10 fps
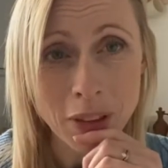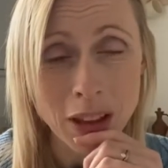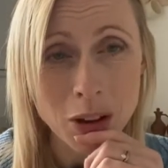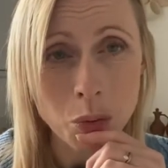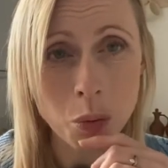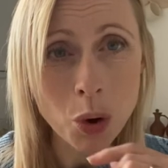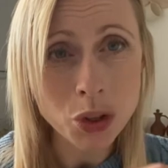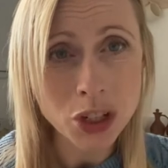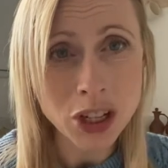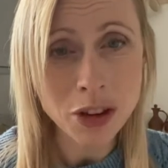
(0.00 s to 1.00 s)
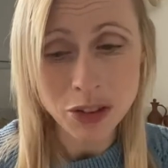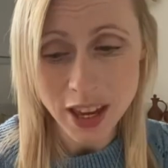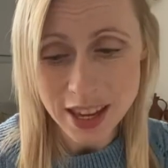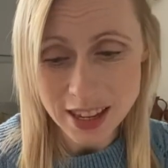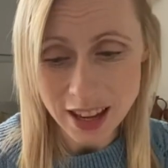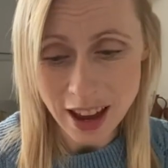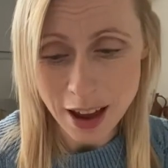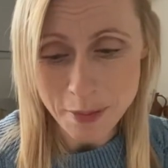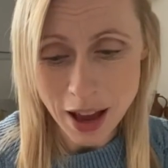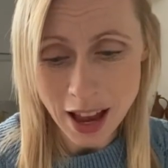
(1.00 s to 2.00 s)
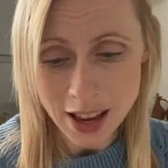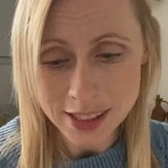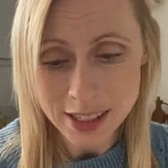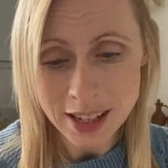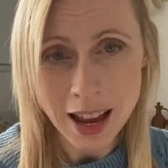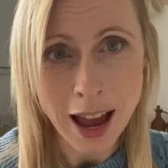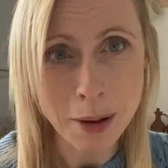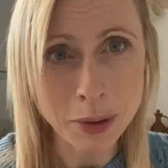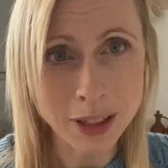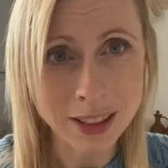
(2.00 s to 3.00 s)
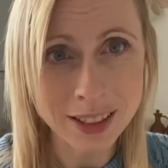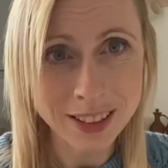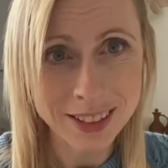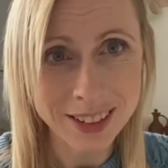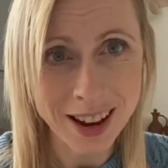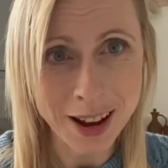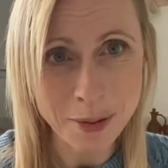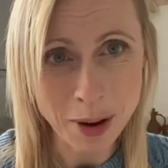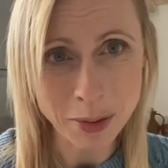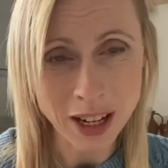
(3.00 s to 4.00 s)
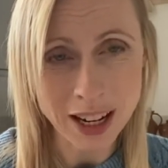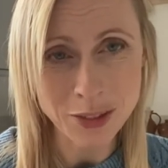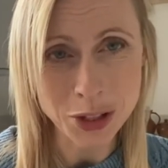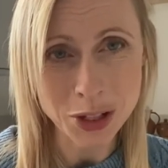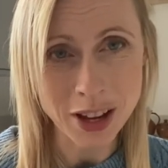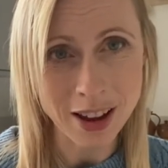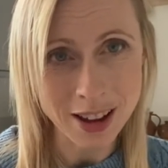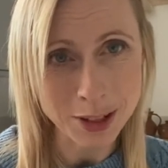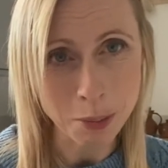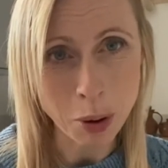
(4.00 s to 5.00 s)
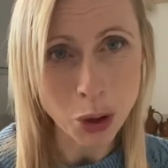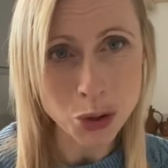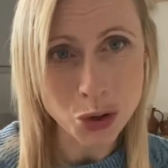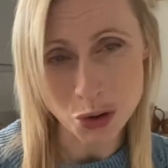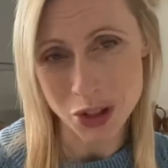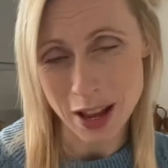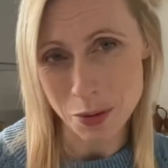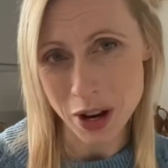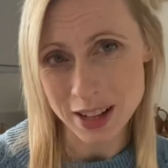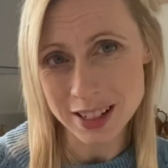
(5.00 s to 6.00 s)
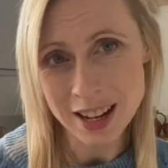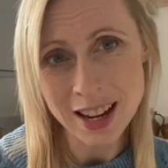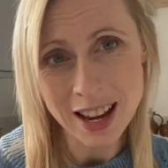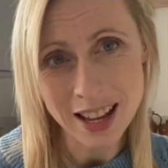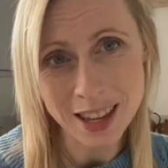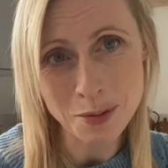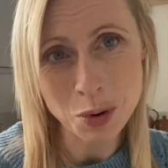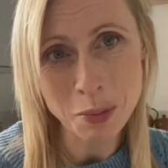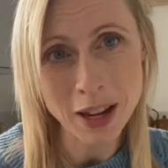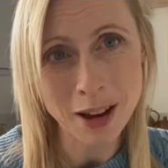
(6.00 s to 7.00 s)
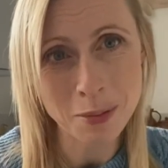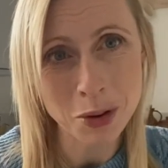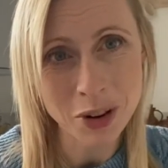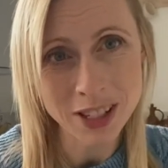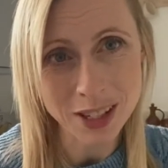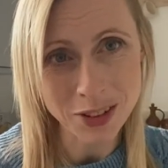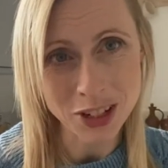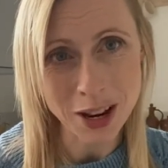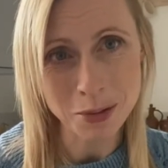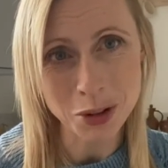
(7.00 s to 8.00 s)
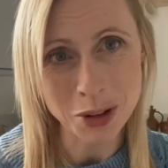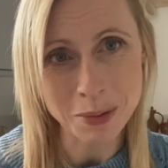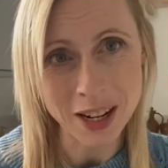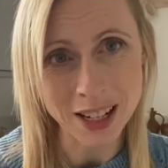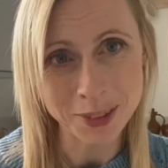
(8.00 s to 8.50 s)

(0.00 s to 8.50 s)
What do you think has happened? I'm going to leave you to ponder on that one, and then we'll pick up the rest of the chapter in a minute.